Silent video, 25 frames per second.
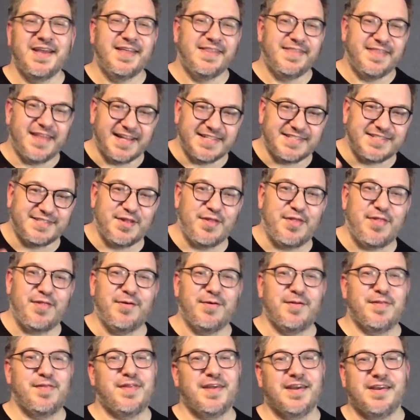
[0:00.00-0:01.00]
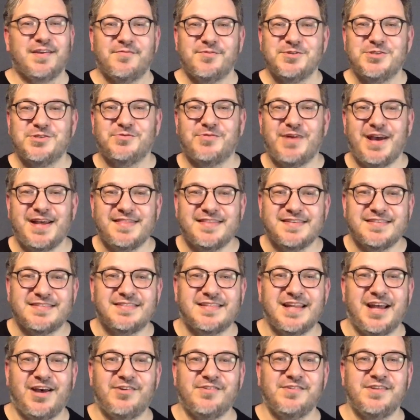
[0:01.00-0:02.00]
That's the third thing. Would you write this
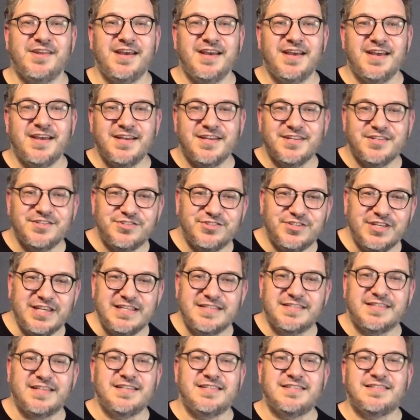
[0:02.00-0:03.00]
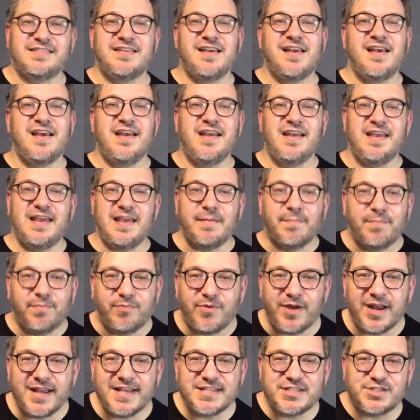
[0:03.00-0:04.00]
down? Jesus, he
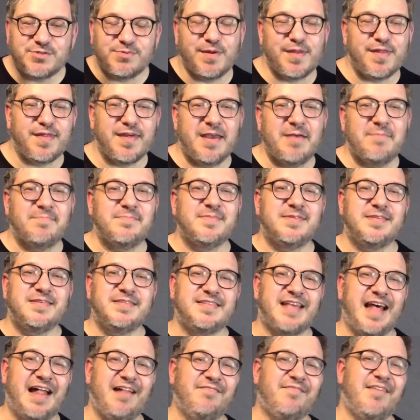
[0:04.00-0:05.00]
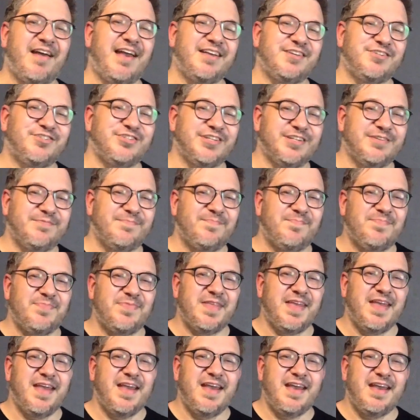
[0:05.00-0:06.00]
brings with him salvation.
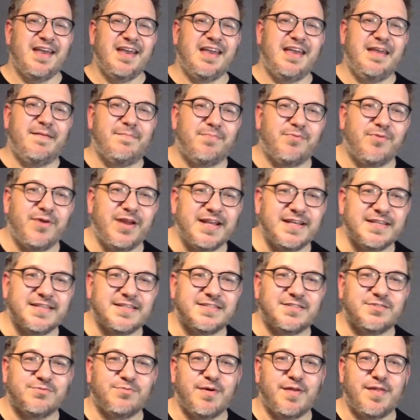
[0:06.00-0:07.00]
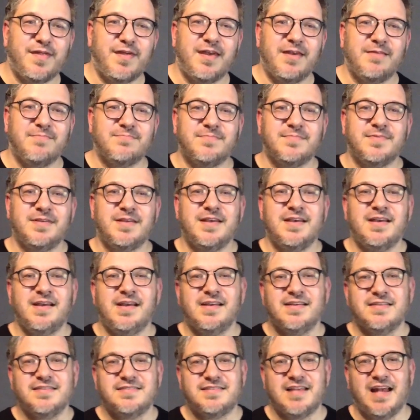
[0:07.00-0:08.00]
He brings with him
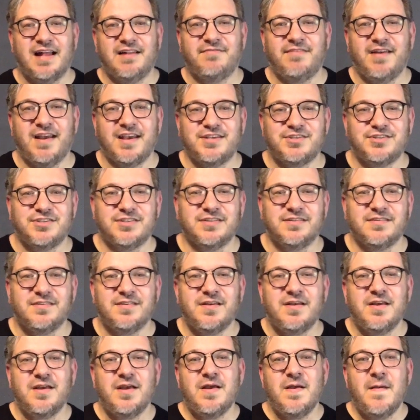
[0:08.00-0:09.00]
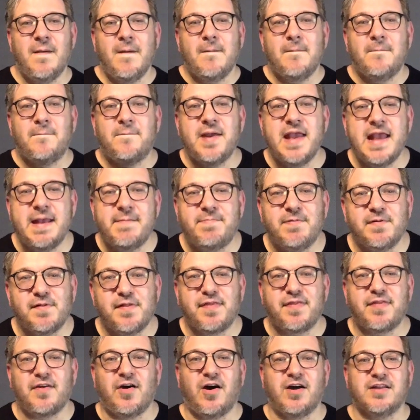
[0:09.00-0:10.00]
salvation. People
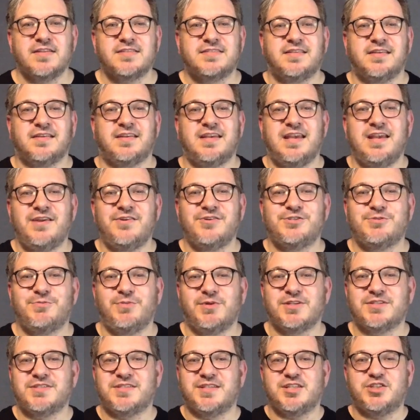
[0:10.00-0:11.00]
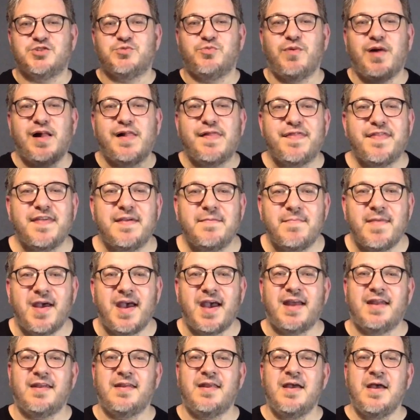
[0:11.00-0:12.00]
thought Zacchaeus was this wealthy
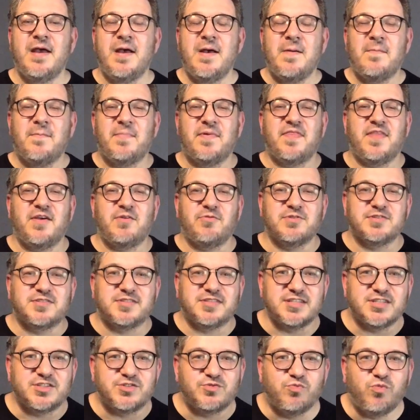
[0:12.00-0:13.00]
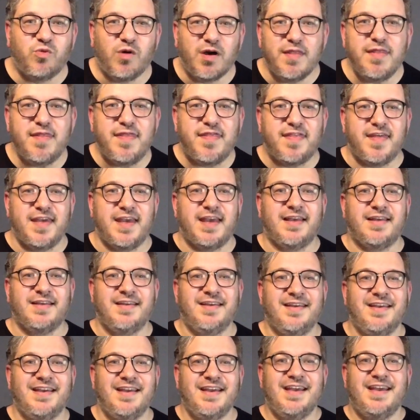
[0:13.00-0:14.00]
man, but there was this one
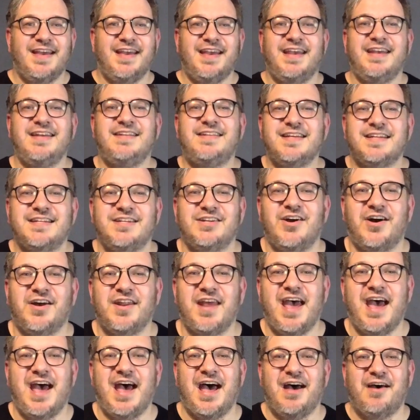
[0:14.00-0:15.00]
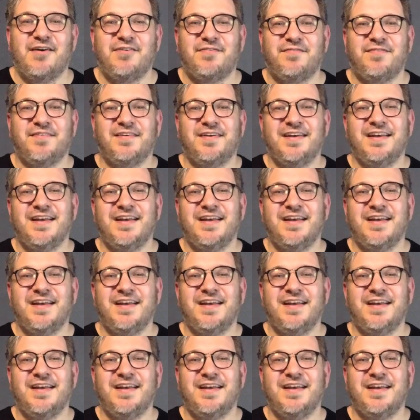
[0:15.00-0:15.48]
thing he did not have,